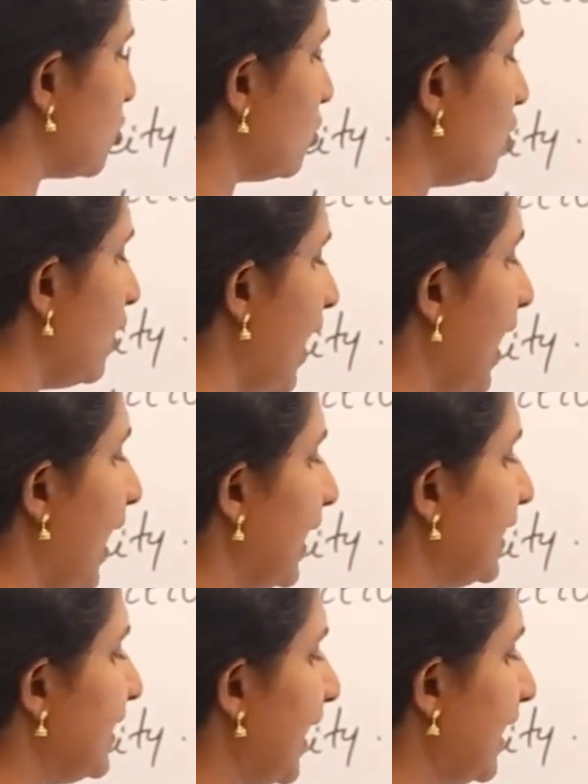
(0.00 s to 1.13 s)
to
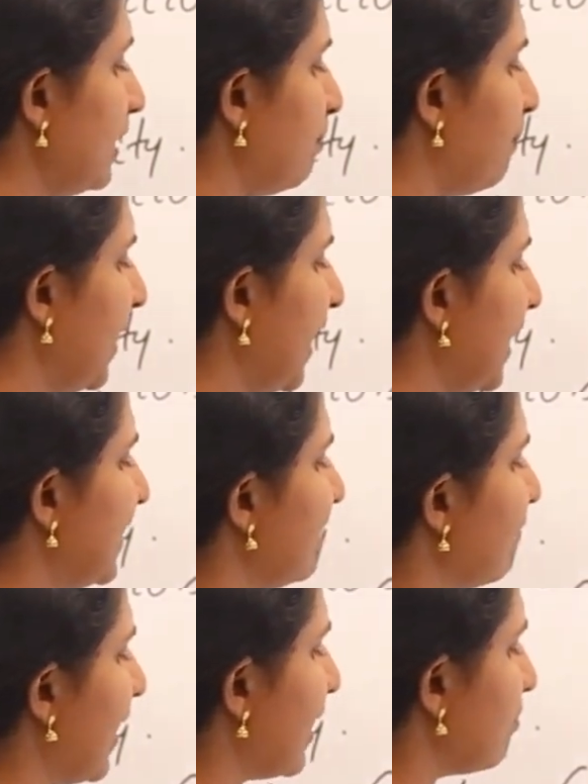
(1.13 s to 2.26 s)
Nb
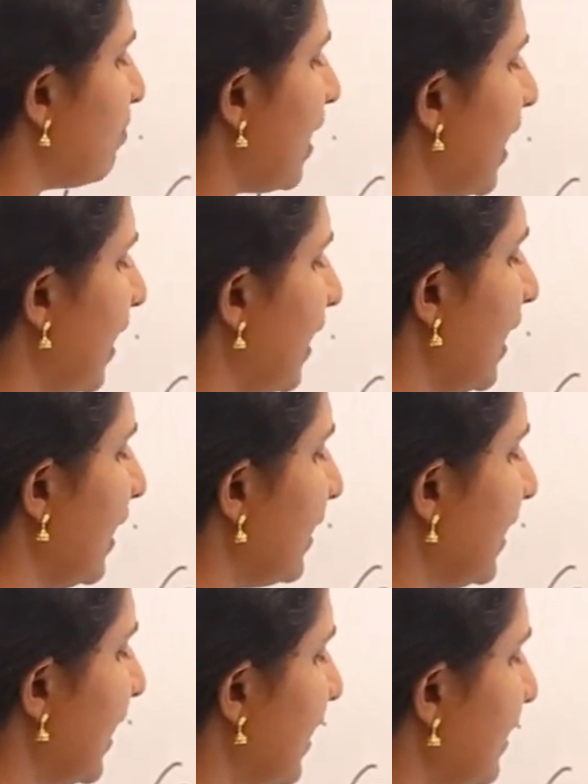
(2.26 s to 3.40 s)
divided by
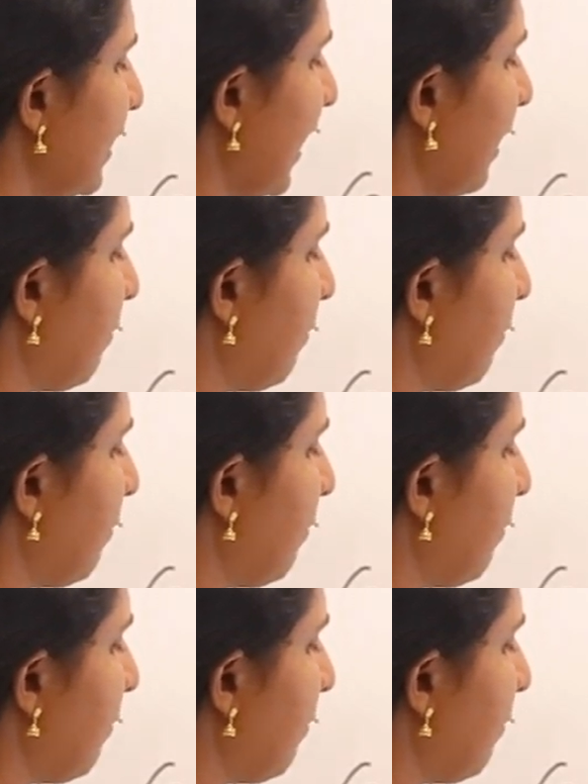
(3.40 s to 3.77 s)
Na